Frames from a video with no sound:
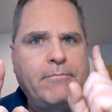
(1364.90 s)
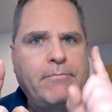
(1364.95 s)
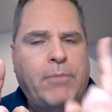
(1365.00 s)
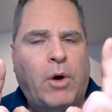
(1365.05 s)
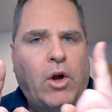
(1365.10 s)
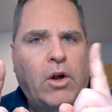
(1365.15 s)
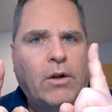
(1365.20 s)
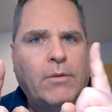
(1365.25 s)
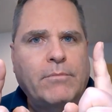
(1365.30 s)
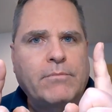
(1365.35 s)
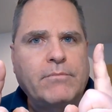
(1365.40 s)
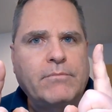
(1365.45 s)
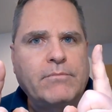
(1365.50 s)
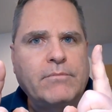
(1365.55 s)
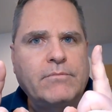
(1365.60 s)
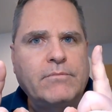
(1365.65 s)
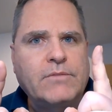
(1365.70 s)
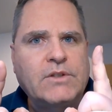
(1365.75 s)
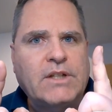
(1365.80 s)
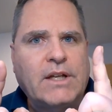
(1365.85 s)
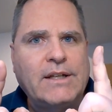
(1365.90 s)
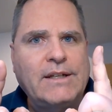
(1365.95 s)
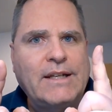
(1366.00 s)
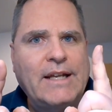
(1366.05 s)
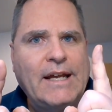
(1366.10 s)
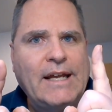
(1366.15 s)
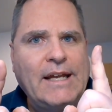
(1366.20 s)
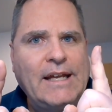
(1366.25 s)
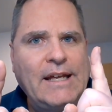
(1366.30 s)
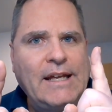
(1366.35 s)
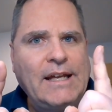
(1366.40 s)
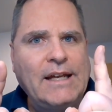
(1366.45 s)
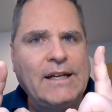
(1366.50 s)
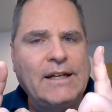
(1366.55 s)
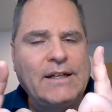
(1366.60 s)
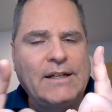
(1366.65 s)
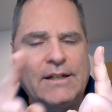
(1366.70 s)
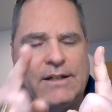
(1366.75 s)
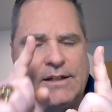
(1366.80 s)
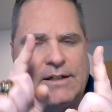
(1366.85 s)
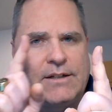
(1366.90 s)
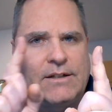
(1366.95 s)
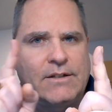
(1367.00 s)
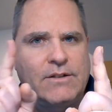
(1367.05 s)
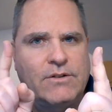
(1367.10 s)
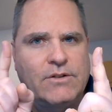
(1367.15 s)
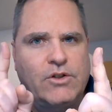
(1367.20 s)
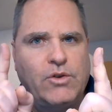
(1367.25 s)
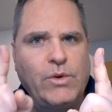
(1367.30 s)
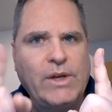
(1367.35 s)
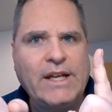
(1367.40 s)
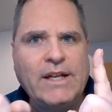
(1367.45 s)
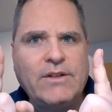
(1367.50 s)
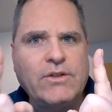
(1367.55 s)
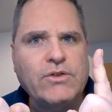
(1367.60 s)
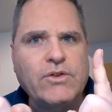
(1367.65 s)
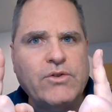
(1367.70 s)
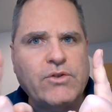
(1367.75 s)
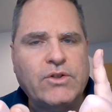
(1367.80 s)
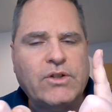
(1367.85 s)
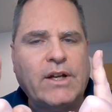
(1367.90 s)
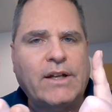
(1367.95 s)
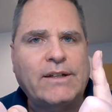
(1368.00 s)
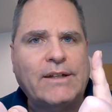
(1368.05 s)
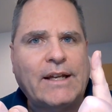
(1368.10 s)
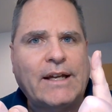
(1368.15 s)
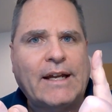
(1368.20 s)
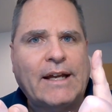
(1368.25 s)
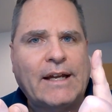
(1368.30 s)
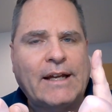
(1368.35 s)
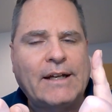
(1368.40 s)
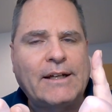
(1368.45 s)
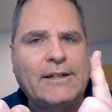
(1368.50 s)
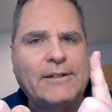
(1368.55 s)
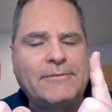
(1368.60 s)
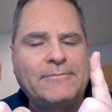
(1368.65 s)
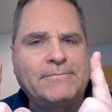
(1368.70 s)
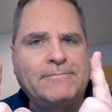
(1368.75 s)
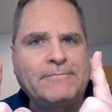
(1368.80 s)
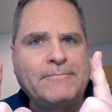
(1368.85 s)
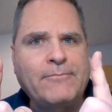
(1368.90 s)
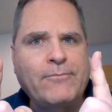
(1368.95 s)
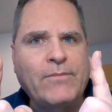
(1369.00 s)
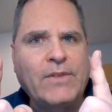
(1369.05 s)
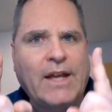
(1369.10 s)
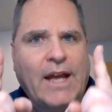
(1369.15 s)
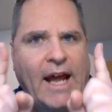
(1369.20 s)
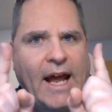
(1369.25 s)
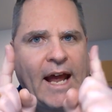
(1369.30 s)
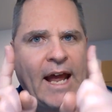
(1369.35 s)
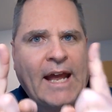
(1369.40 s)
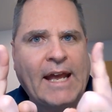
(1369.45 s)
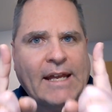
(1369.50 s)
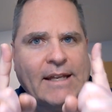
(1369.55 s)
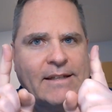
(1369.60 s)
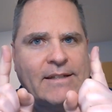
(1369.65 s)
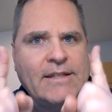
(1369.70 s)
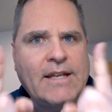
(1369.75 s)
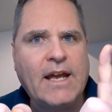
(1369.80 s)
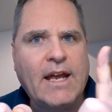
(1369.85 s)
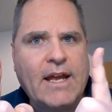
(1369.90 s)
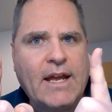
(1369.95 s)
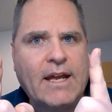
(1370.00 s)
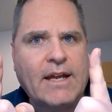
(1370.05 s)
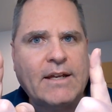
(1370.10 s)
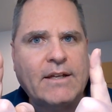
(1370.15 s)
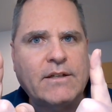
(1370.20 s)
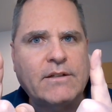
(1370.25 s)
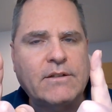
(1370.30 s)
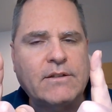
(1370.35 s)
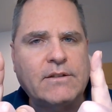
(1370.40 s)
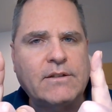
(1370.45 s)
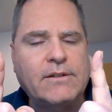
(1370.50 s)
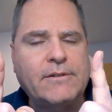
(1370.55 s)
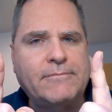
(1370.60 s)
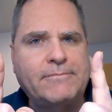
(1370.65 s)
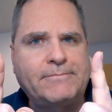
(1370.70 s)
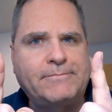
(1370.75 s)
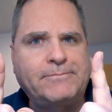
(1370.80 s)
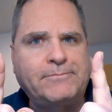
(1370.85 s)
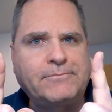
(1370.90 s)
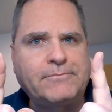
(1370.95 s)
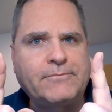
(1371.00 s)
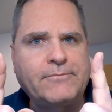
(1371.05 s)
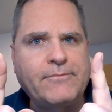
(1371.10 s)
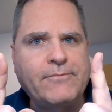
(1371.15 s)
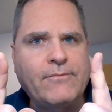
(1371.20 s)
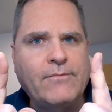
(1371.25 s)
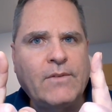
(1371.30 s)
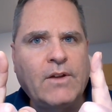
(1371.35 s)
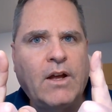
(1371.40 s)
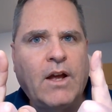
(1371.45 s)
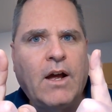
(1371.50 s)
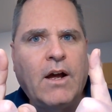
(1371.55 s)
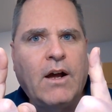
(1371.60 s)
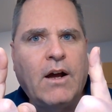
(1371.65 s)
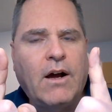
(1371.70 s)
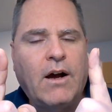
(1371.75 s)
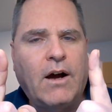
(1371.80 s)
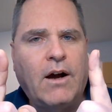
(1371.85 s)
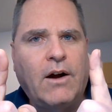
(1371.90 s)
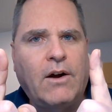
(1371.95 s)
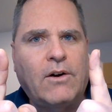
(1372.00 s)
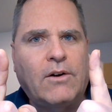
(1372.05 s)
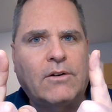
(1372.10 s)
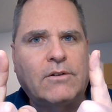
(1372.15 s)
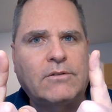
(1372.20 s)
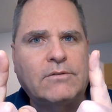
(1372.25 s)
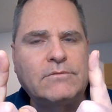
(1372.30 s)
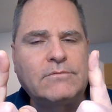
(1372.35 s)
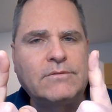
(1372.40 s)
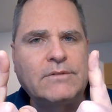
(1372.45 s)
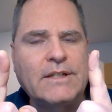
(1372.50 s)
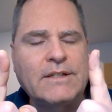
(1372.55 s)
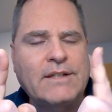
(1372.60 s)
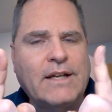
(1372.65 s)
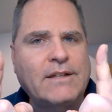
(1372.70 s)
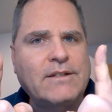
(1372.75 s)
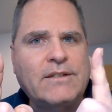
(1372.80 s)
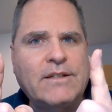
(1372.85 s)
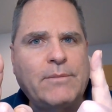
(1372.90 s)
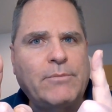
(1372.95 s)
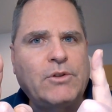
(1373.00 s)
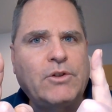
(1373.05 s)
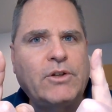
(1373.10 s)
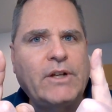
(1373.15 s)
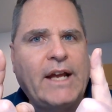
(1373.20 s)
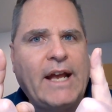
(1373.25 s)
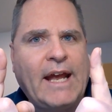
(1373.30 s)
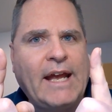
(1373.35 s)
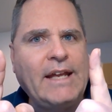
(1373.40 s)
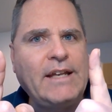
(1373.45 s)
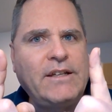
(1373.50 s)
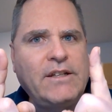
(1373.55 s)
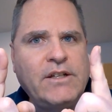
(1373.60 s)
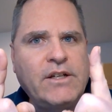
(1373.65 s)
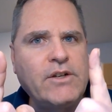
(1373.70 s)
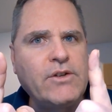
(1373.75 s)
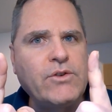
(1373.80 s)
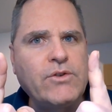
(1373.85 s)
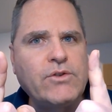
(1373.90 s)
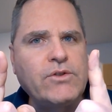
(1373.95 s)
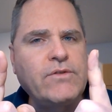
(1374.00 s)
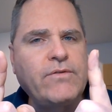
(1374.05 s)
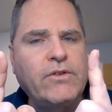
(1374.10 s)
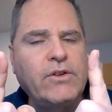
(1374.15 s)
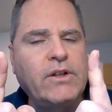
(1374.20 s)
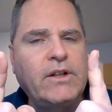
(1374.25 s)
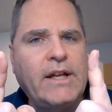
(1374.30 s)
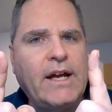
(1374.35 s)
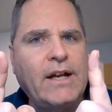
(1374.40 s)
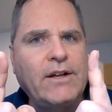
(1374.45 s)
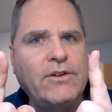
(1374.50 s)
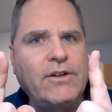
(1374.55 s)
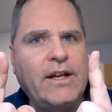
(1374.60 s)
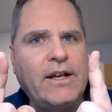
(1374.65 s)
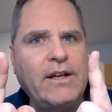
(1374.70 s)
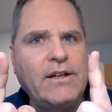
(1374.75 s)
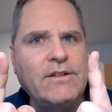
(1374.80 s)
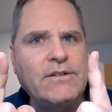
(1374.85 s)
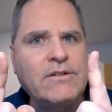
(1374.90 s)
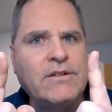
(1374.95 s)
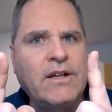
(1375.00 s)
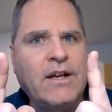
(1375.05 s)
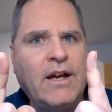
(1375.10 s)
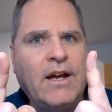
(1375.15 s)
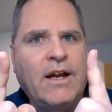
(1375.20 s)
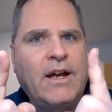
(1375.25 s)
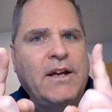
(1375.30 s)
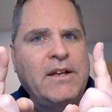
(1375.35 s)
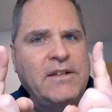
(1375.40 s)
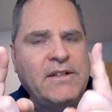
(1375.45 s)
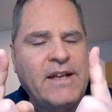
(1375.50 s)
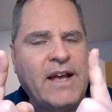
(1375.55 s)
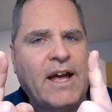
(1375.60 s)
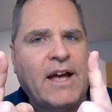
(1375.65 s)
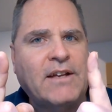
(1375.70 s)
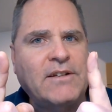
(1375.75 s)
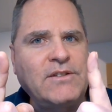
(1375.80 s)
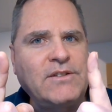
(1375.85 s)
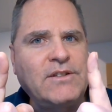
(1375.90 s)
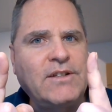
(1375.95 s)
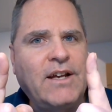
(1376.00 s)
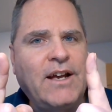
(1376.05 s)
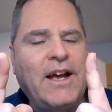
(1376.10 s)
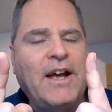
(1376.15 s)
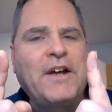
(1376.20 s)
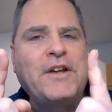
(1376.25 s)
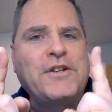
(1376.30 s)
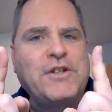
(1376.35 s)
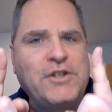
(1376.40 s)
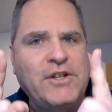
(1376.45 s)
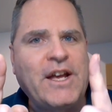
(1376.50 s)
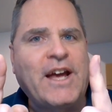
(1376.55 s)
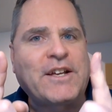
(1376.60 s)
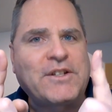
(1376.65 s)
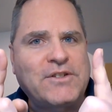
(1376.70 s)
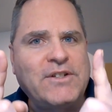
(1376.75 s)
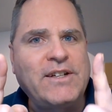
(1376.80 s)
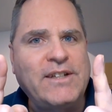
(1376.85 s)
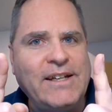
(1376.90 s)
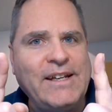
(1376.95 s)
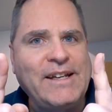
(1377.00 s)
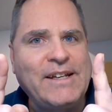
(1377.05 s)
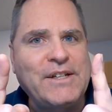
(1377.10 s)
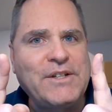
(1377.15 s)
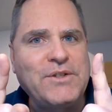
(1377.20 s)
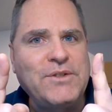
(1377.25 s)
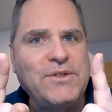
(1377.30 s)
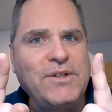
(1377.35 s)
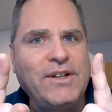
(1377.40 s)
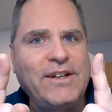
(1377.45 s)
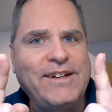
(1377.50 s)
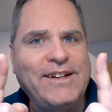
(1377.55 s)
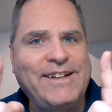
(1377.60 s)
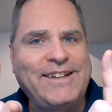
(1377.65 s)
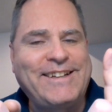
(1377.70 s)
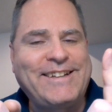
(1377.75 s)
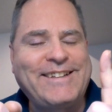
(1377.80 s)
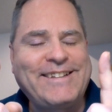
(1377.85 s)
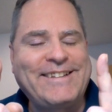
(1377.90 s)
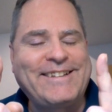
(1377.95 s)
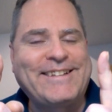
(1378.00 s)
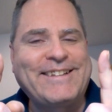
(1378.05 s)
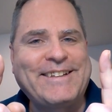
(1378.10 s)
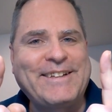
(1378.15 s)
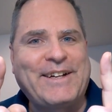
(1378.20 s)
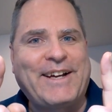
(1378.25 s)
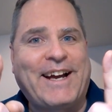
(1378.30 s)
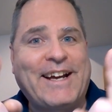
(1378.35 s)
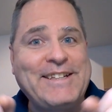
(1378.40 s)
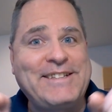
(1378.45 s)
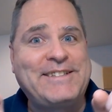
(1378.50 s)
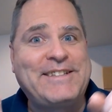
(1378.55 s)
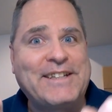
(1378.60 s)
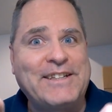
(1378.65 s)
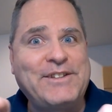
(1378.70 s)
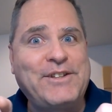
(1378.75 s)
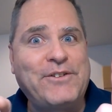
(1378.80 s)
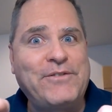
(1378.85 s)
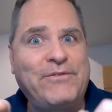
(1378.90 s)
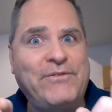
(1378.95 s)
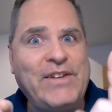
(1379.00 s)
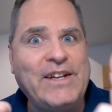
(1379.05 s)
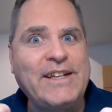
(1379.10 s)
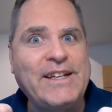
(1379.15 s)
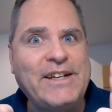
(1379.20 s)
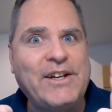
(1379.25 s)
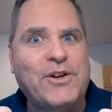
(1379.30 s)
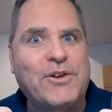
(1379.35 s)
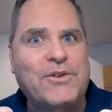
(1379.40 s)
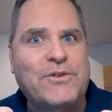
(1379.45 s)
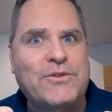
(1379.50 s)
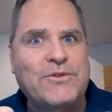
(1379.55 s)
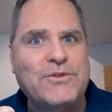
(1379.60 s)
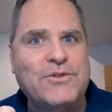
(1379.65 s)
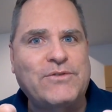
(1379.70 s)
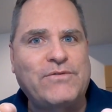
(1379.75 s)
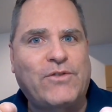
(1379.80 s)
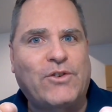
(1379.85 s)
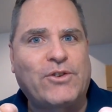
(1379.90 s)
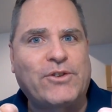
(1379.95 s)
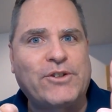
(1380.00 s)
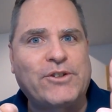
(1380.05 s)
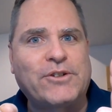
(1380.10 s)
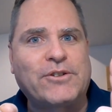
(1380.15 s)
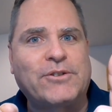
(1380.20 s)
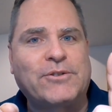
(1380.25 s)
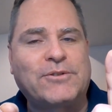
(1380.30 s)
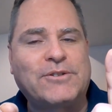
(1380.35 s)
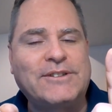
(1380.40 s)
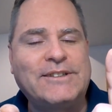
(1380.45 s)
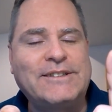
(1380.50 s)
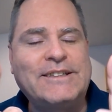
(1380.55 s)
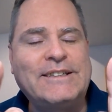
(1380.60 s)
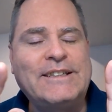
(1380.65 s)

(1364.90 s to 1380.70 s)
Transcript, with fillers: Palm Sunday to Easter Sunday. Eight days. Oh, is that similar to eight years for the latter days? Yes, yes, it is. I did the videos for you.